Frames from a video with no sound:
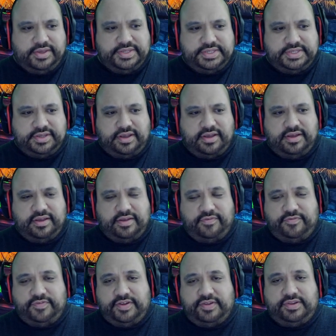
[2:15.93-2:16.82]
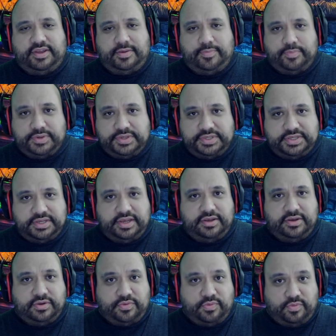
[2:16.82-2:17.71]
saw a
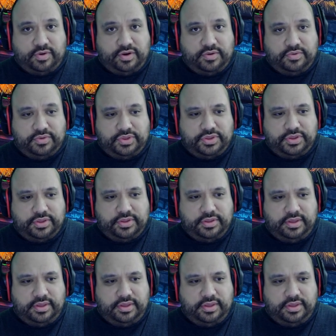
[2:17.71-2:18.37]
50% growth.